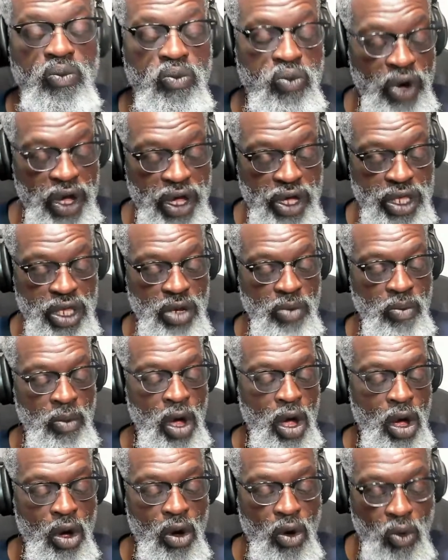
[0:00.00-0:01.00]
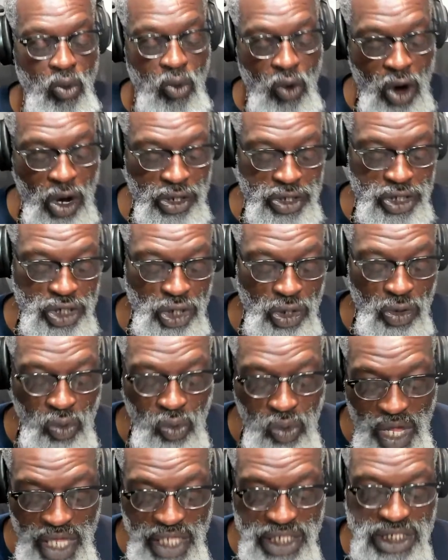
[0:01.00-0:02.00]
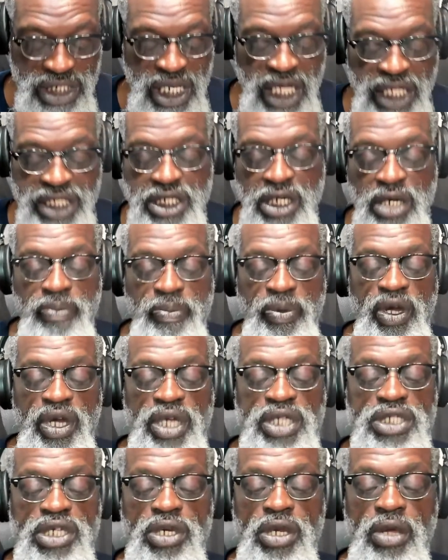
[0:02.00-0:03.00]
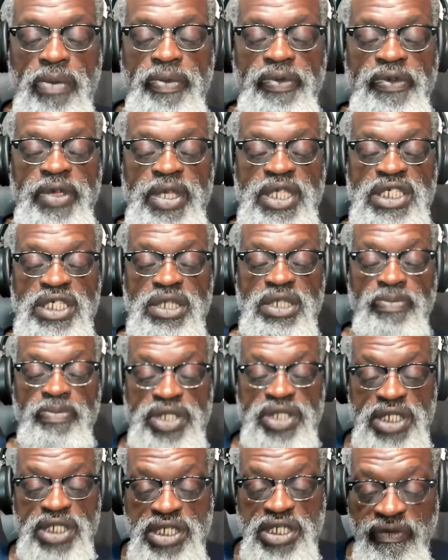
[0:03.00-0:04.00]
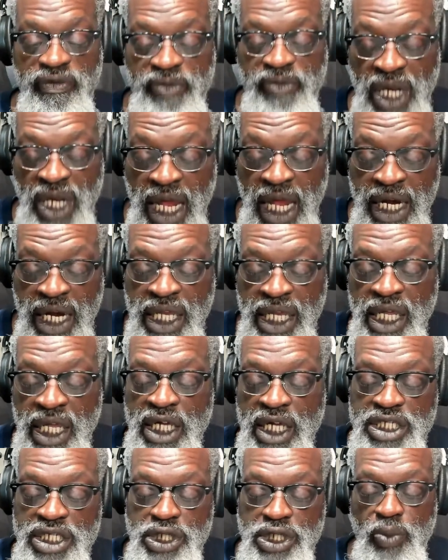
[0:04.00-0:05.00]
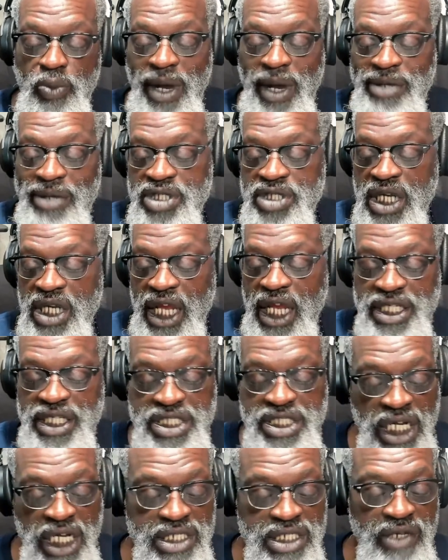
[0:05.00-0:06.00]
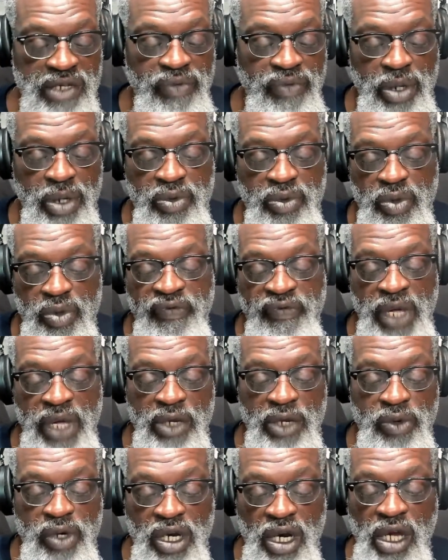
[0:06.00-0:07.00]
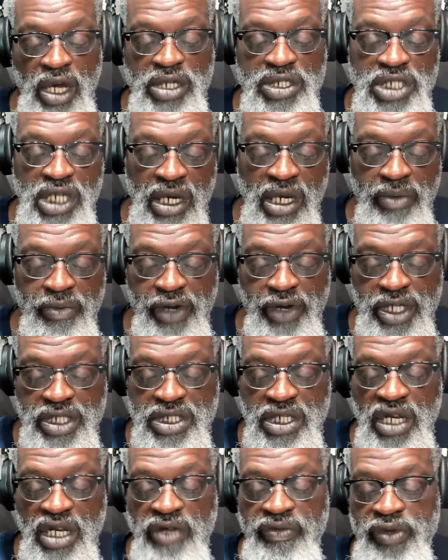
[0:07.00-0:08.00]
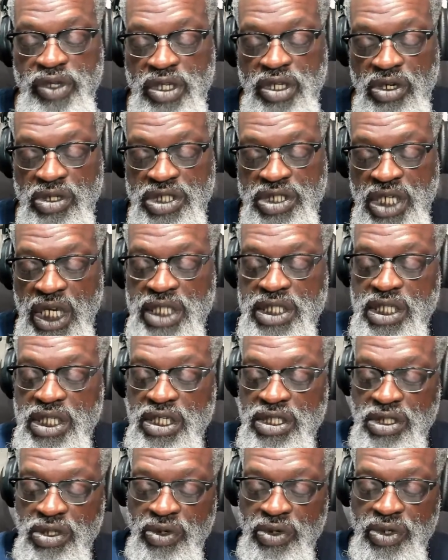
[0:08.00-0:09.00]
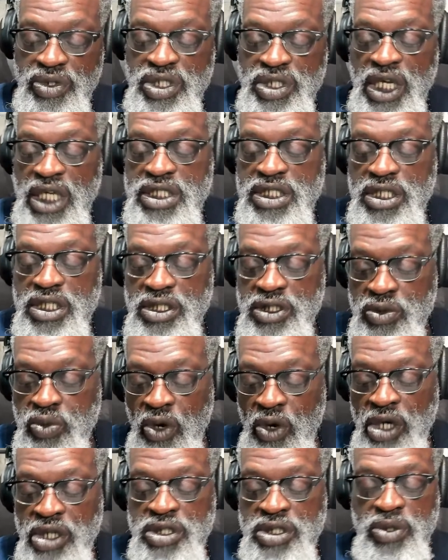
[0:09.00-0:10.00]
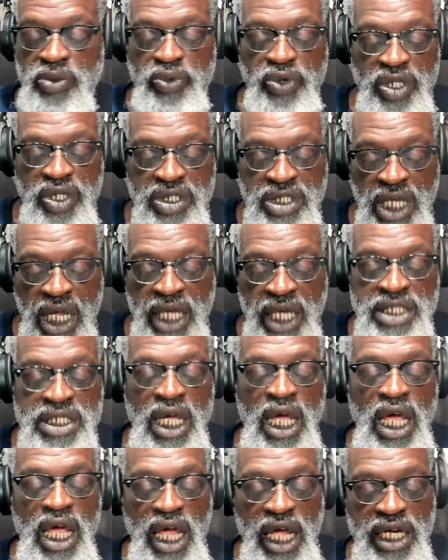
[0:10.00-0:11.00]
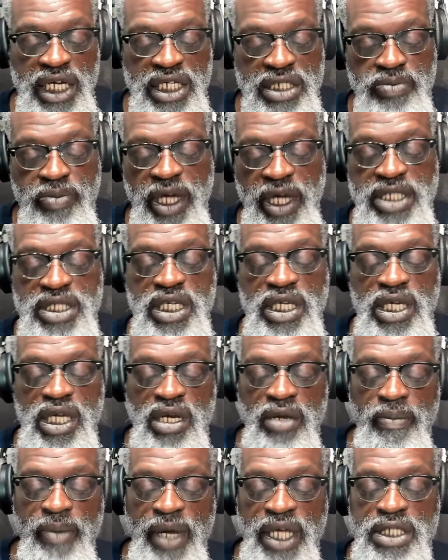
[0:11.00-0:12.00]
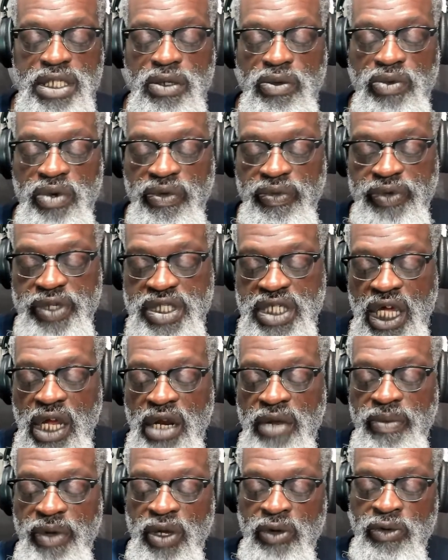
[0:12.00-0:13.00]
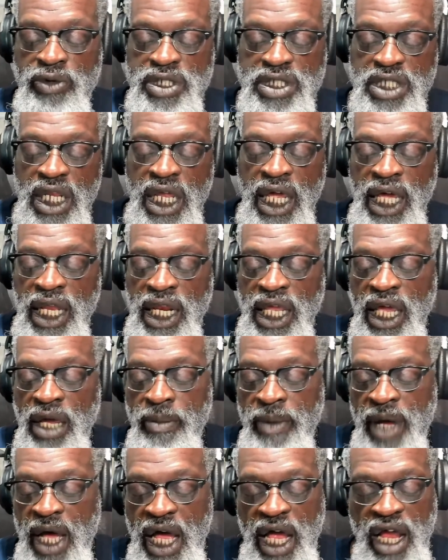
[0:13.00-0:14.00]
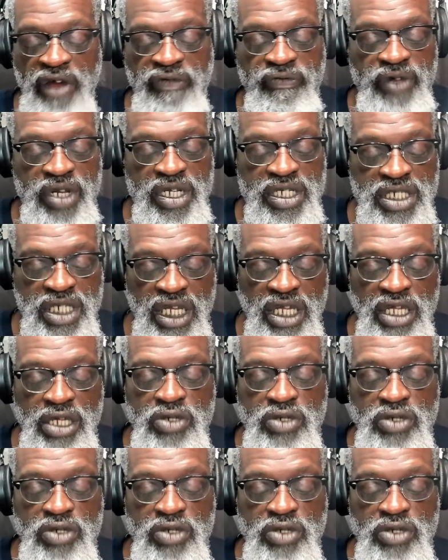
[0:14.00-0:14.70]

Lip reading: William Walter West, Nigel Perez, Elder Pasiji Falani, Jim Robinson, Gladys Johnson, Valerie Clark, Johnny May Sullivan, Dirk Johnson, and Tony Johnson, East Waters, DePreet Hines, and this Bostic, and the Bostic with the Scatterbay, Wilson Haley, Emma Hines, Phyllis Lee,